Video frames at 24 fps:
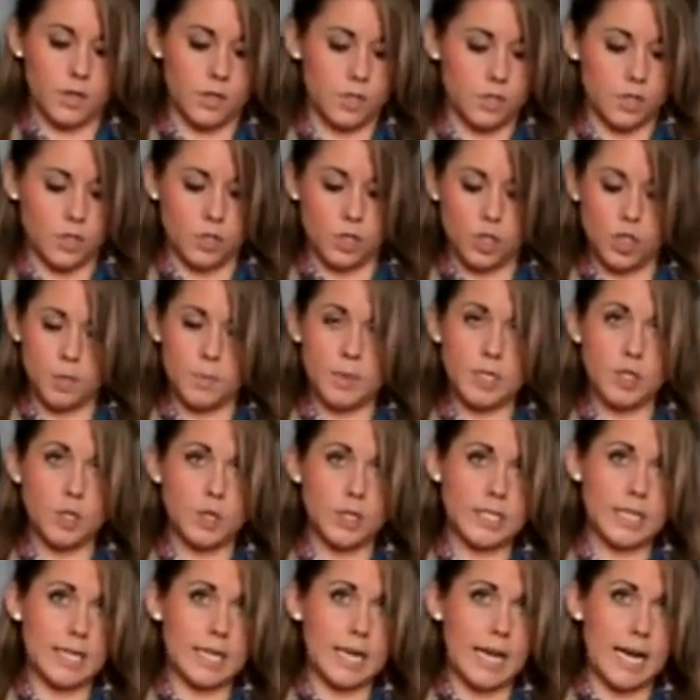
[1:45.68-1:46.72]
So tummy
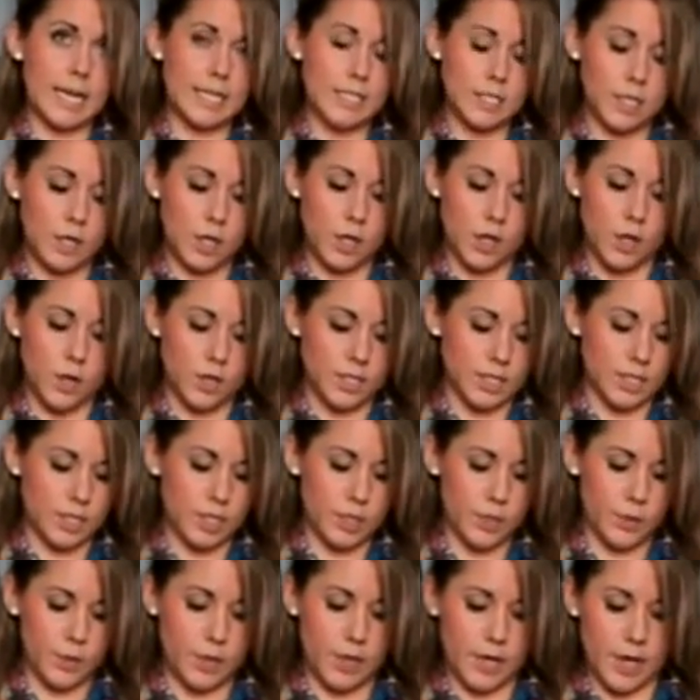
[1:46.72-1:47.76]
tucked in nice and closely
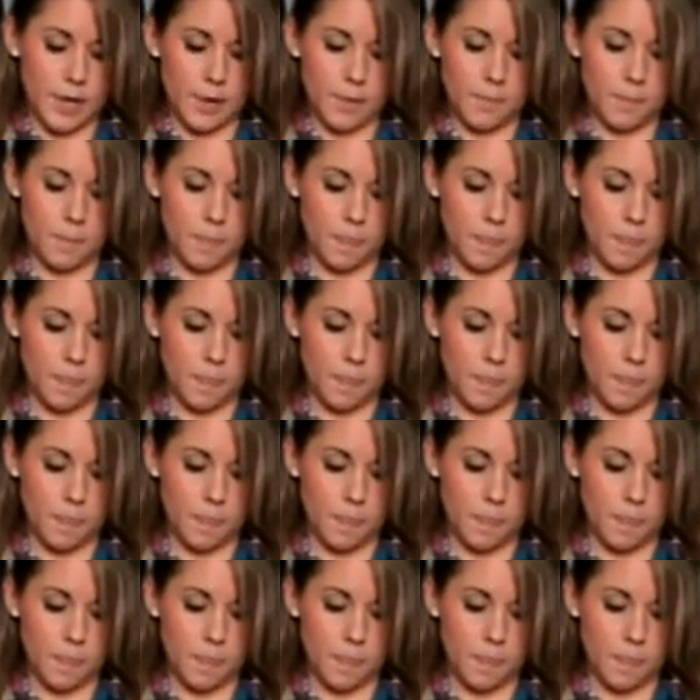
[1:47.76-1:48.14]
to you.